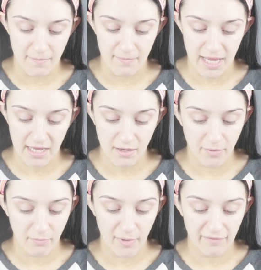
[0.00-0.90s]

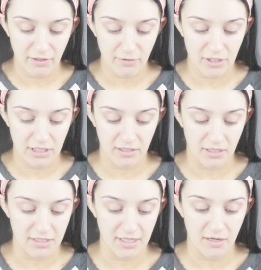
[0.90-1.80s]
Makeup Revolution
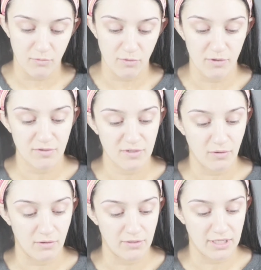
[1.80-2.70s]
London Rose
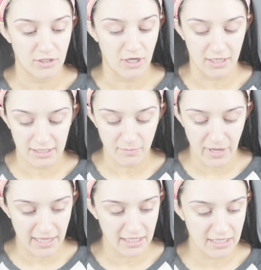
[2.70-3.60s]
Gold Chocolate
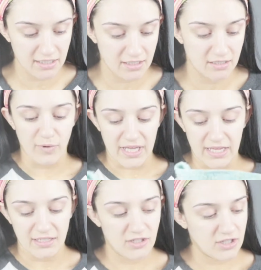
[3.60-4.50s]
Palette,
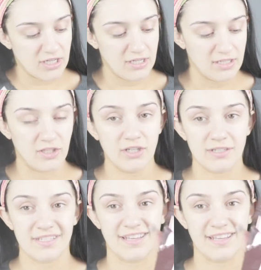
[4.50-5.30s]
which looks